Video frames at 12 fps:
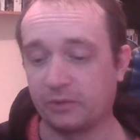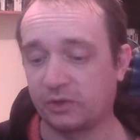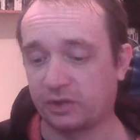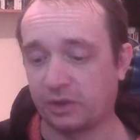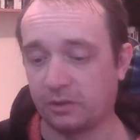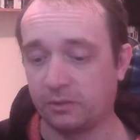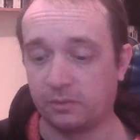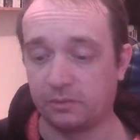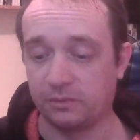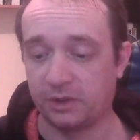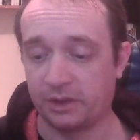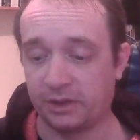So
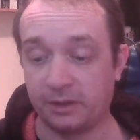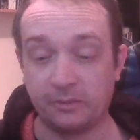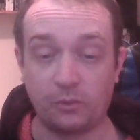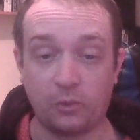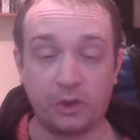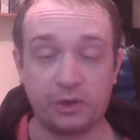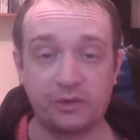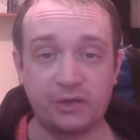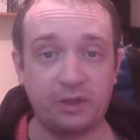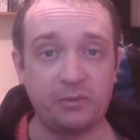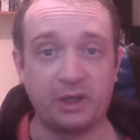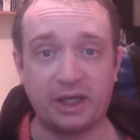1 and
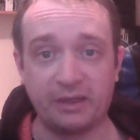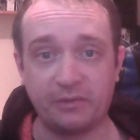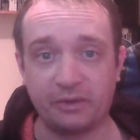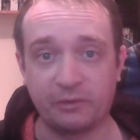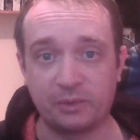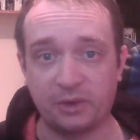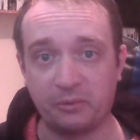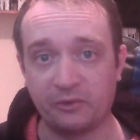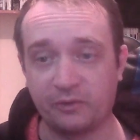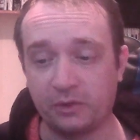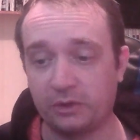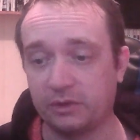2 I've never played
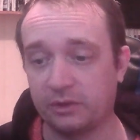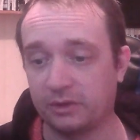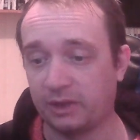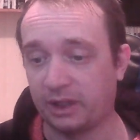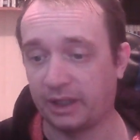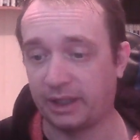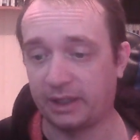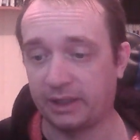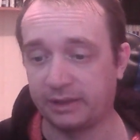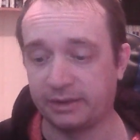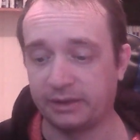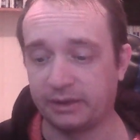before,
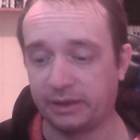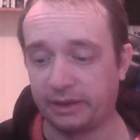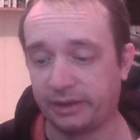and